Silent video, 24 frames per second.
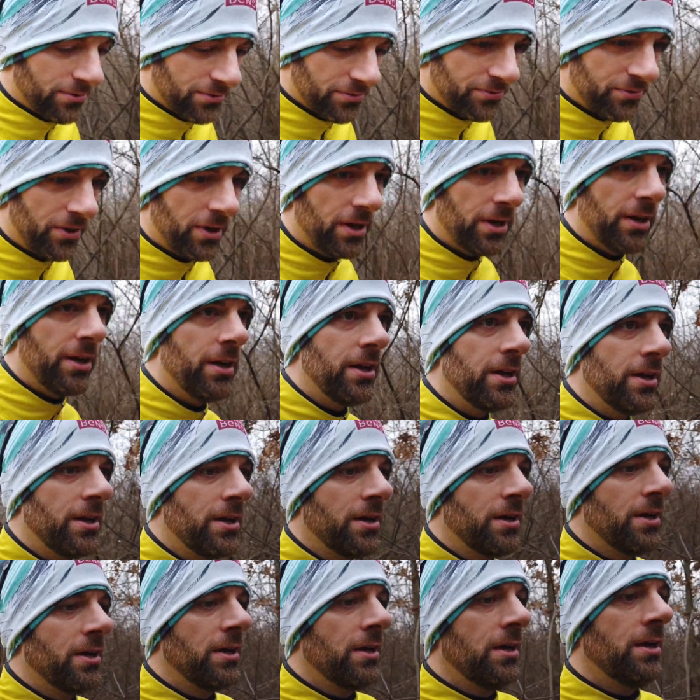for fun.
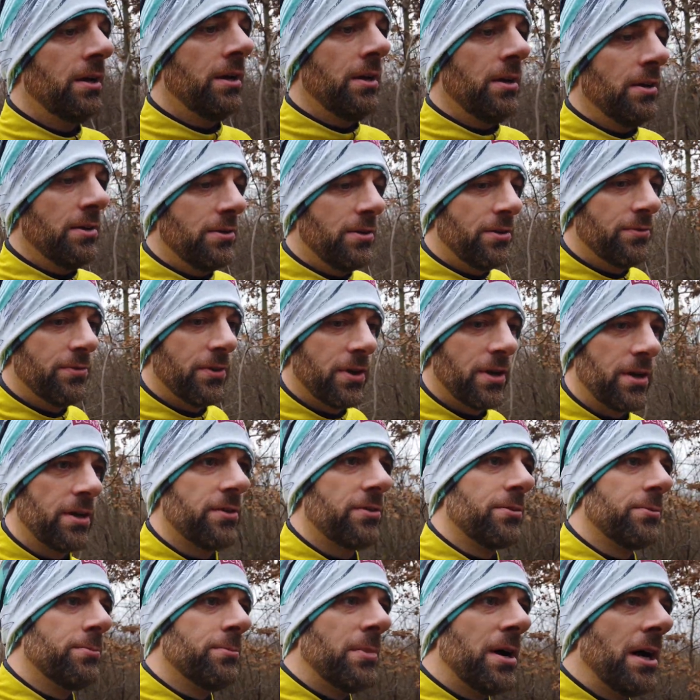See if I can
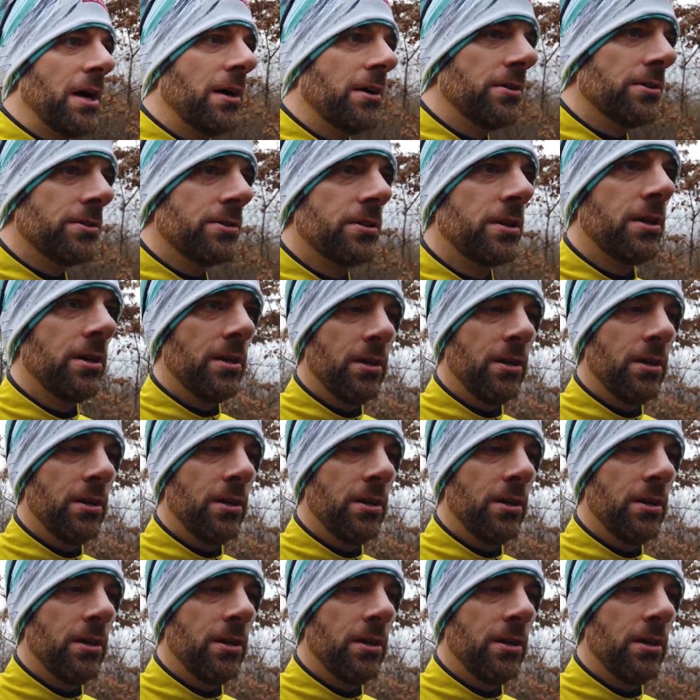get some miles.